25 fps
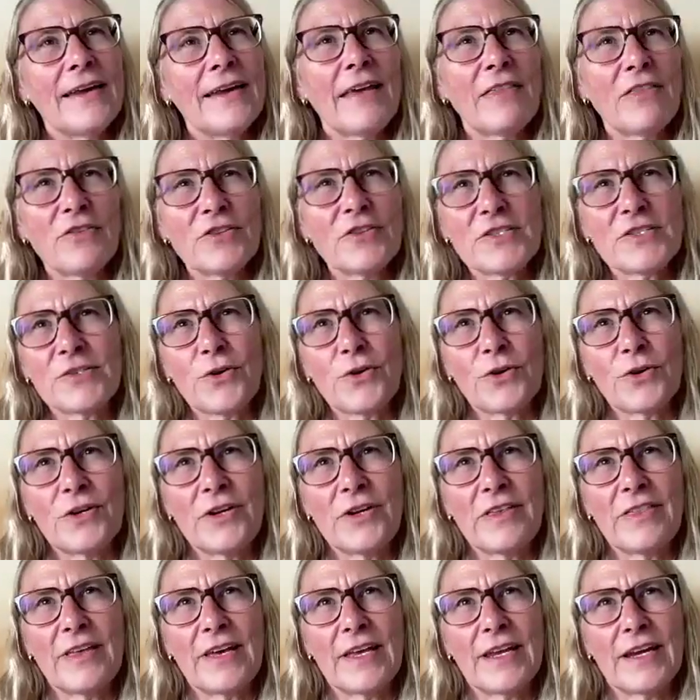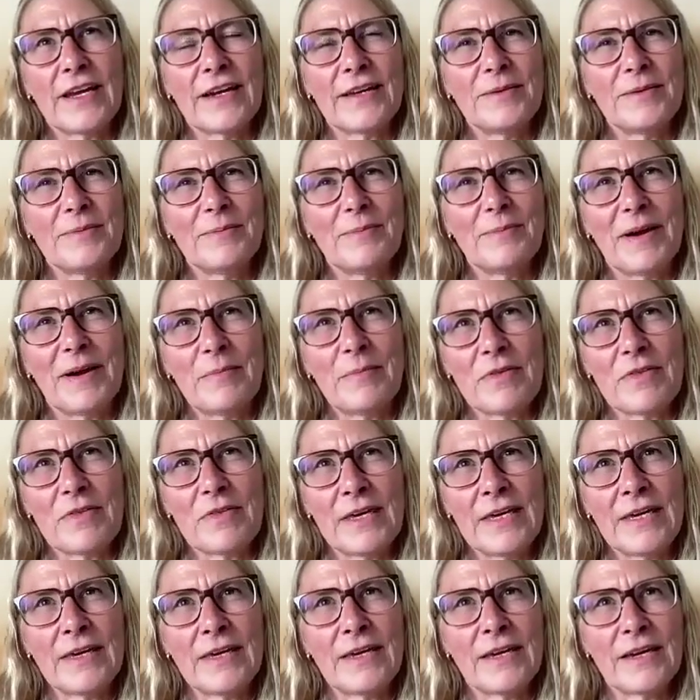another story that I'm
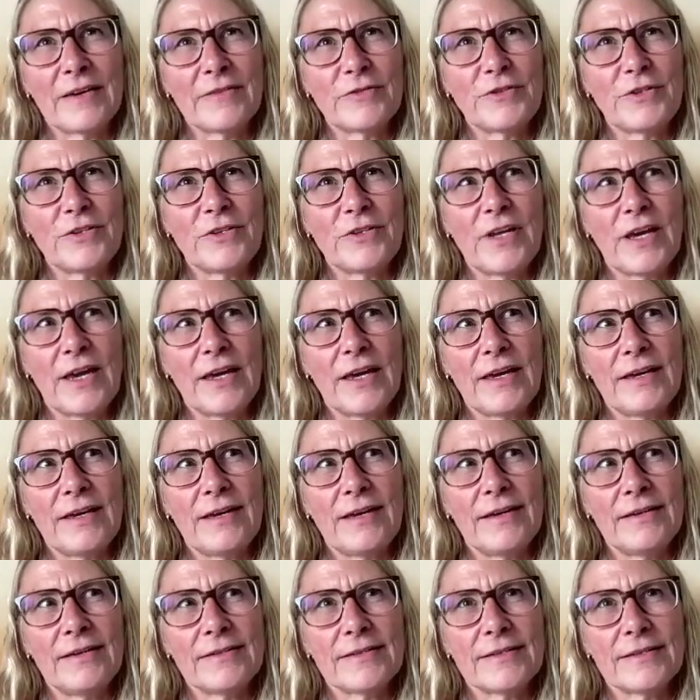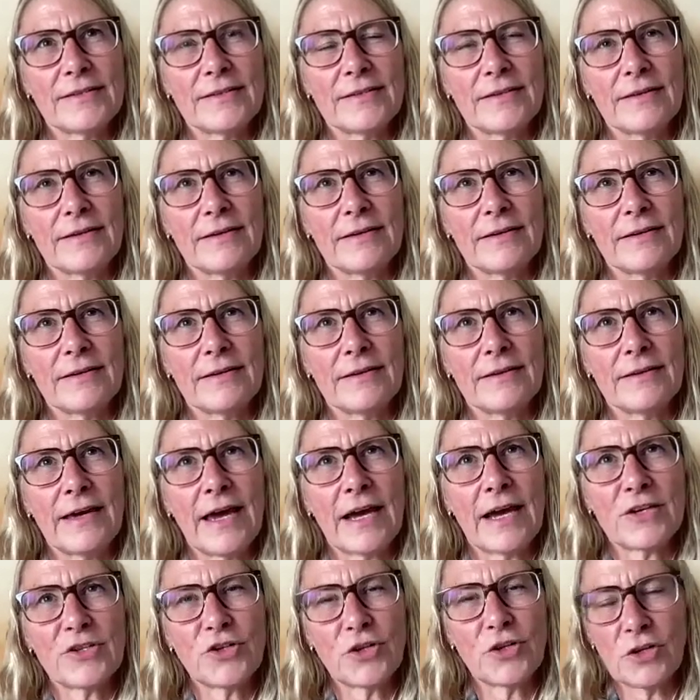thinking of today is
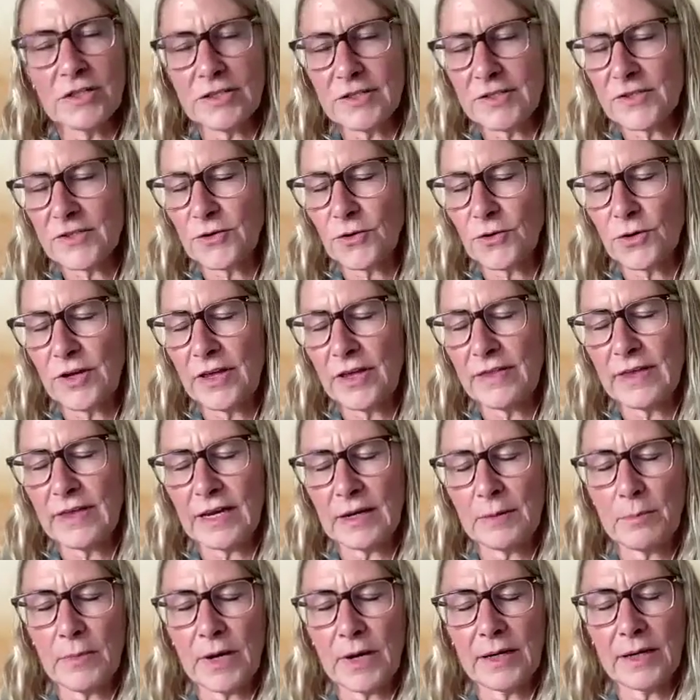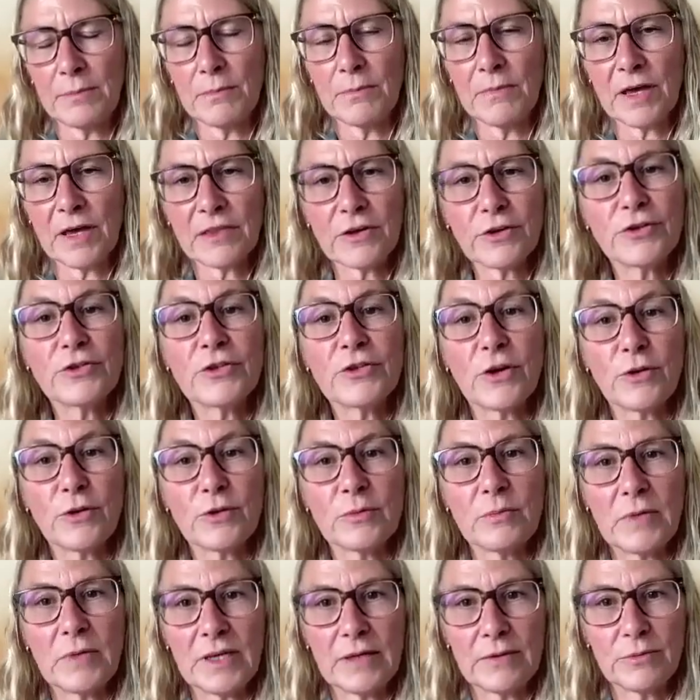actually a story that my mother
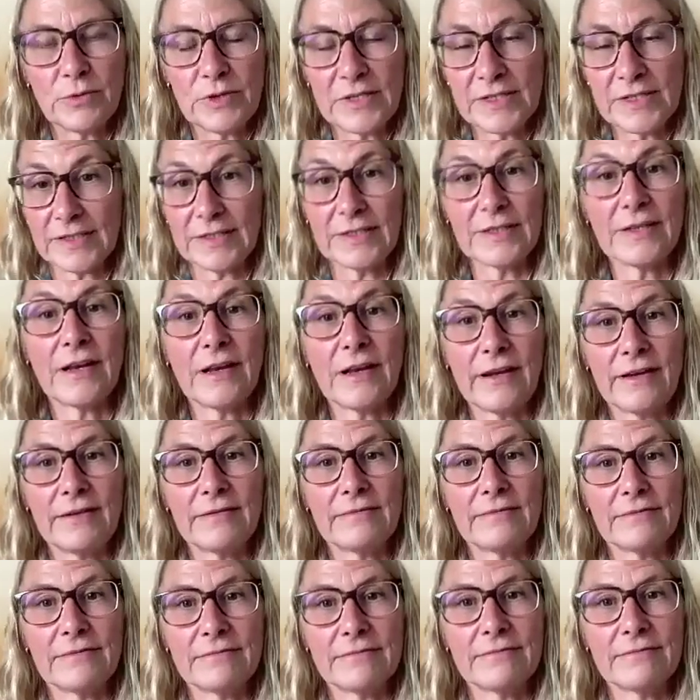told me recently.